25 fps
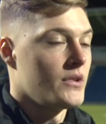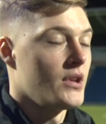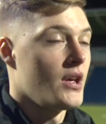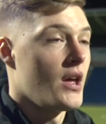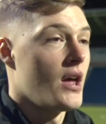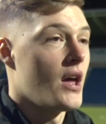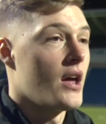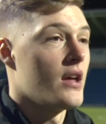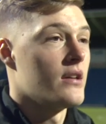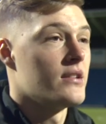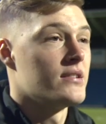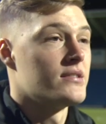
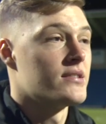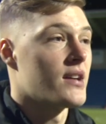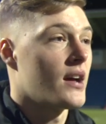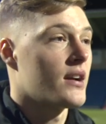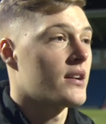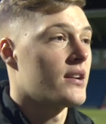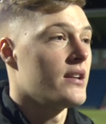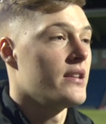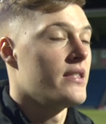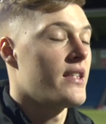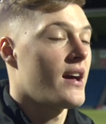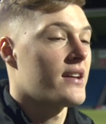Yeah,
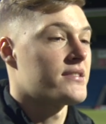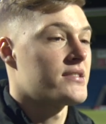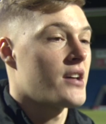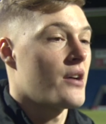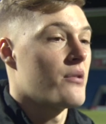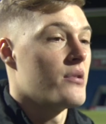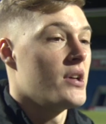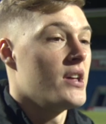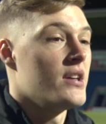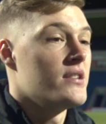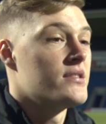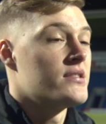exactly. That's
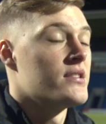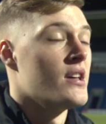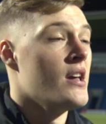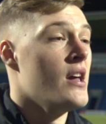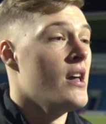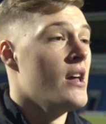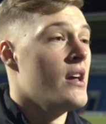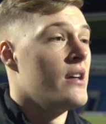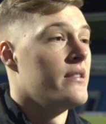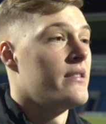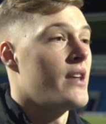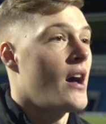how it is.
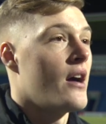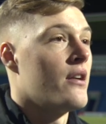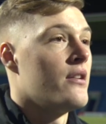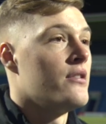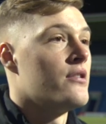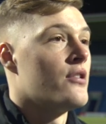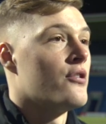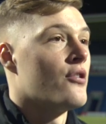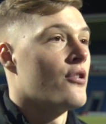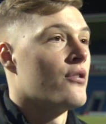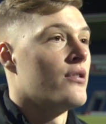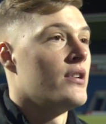Down
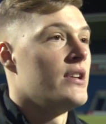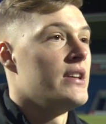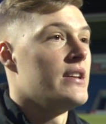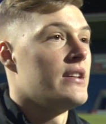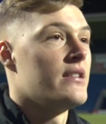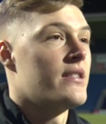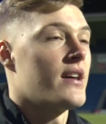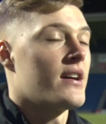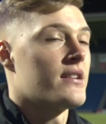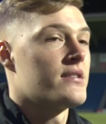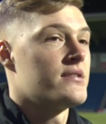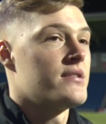in the
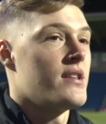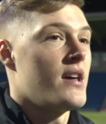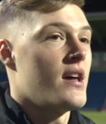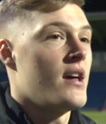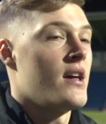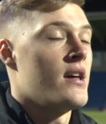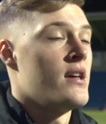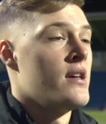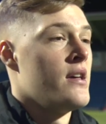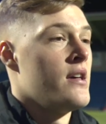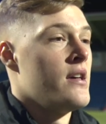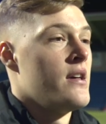non-league, that's
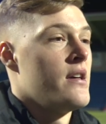their